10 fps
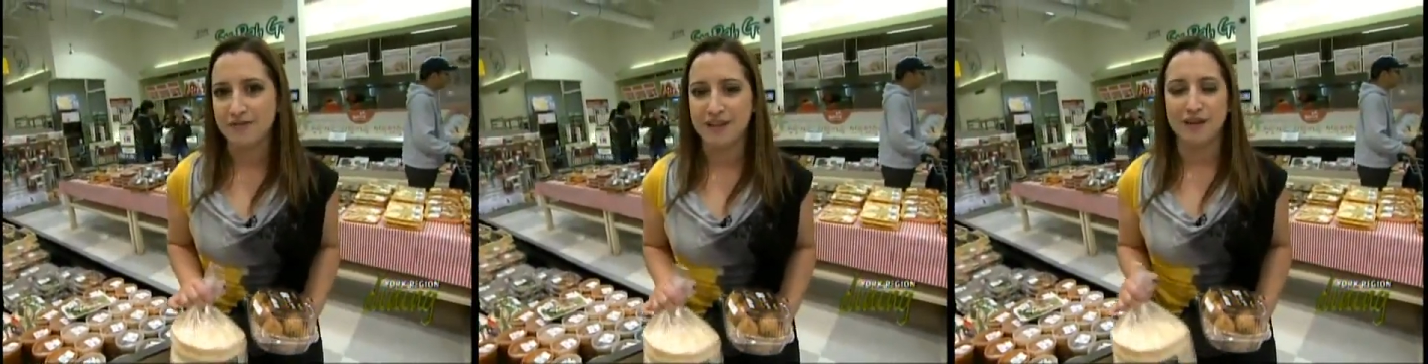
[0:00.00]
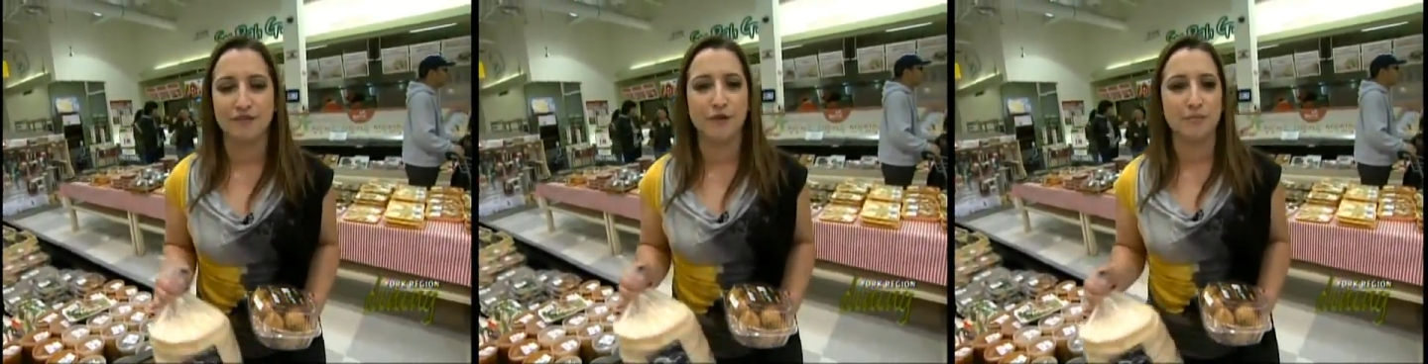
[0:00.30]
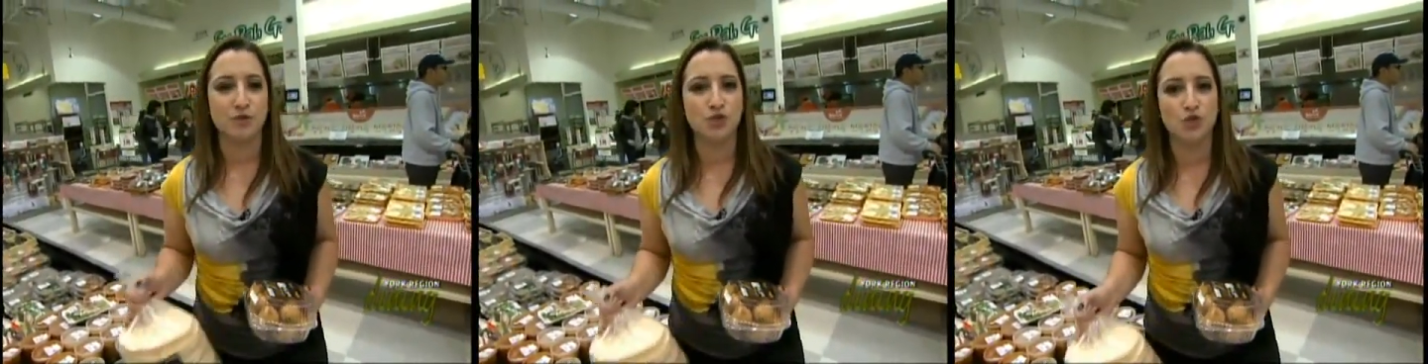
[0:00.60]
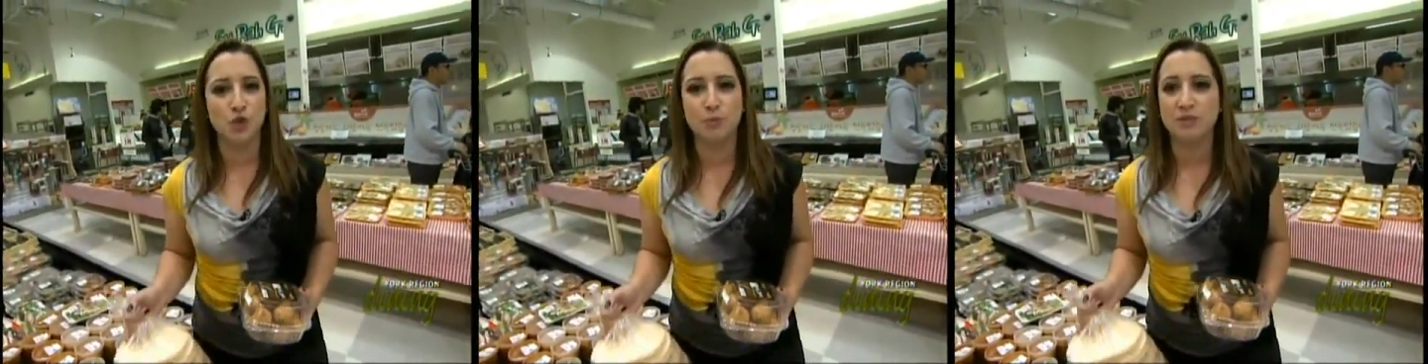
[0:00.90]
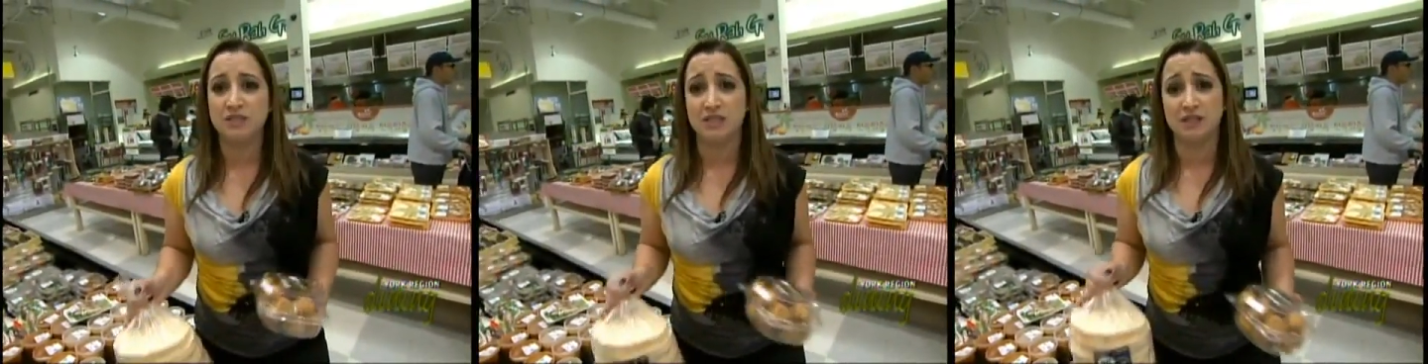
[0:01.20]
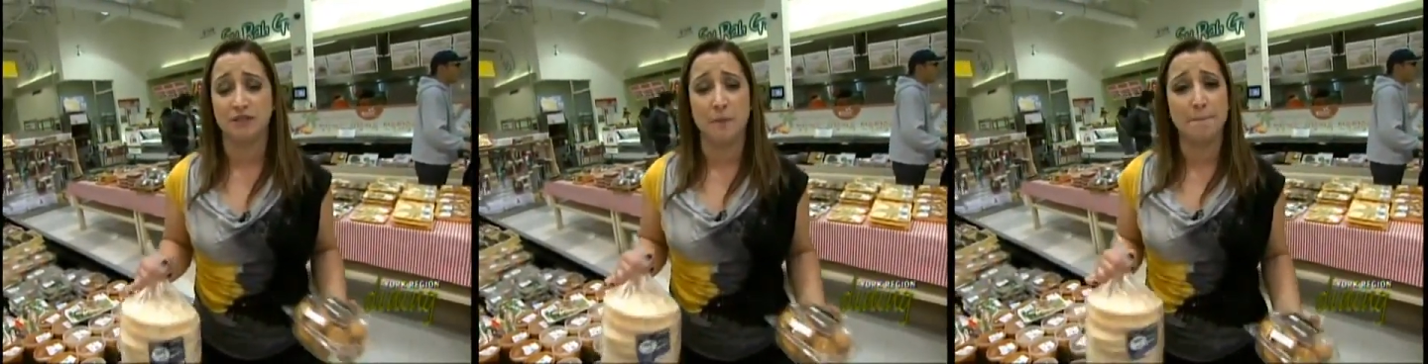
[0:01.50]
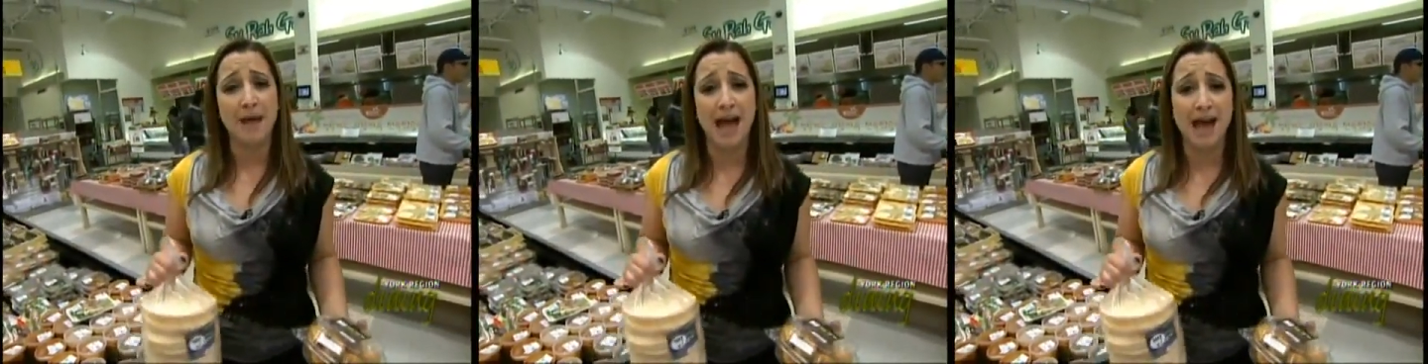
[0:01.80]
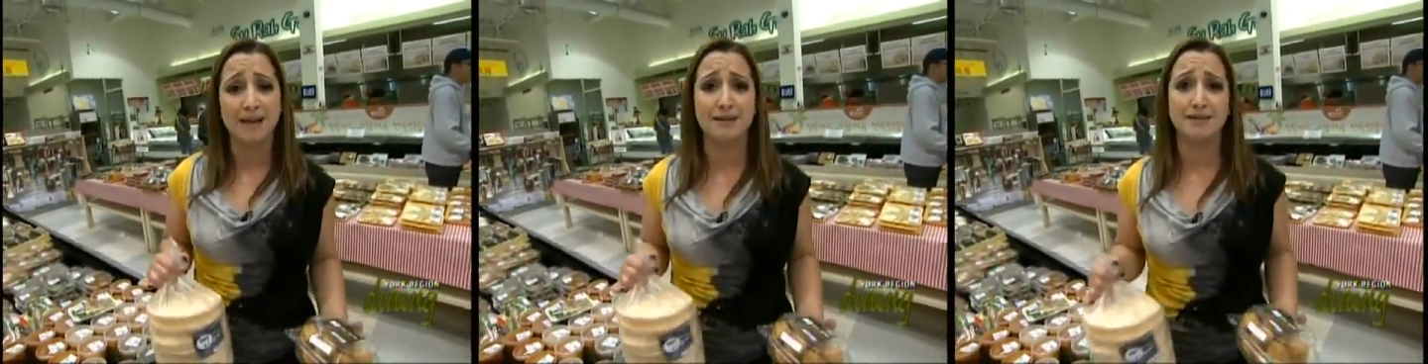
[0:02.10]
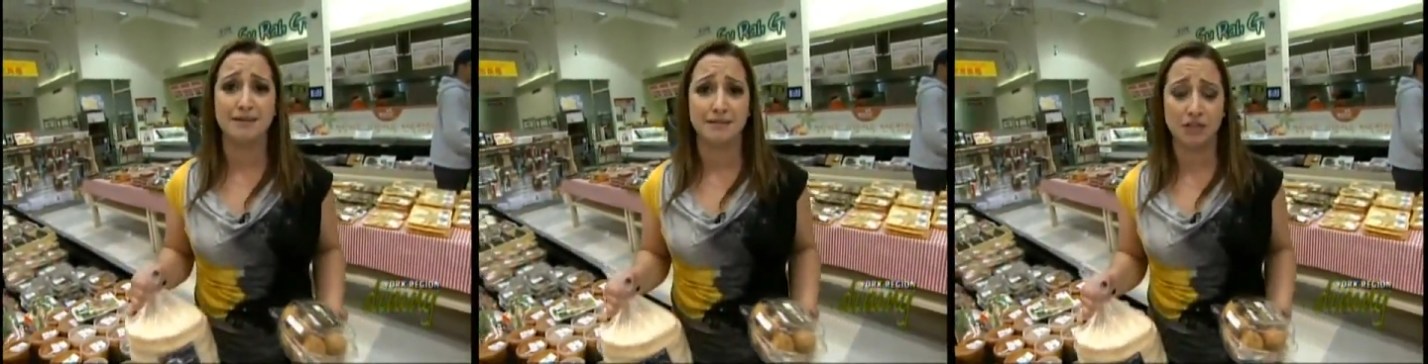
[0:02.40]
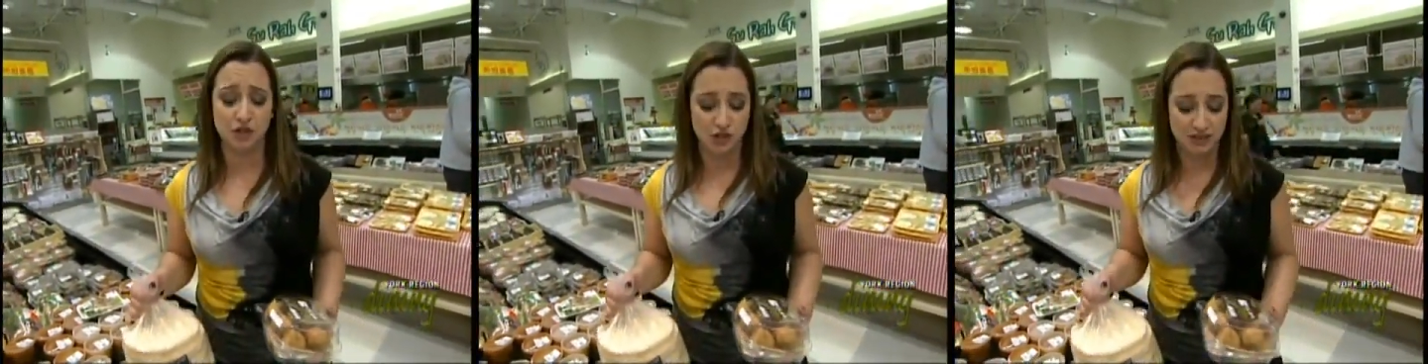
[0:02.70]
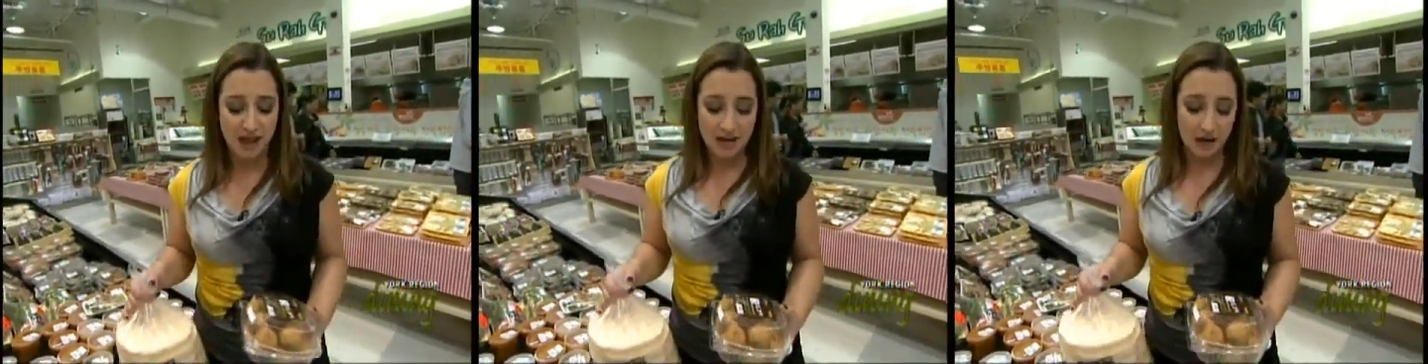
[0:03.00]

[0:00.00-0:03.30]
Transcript: Everything from soups to different patties and dishes.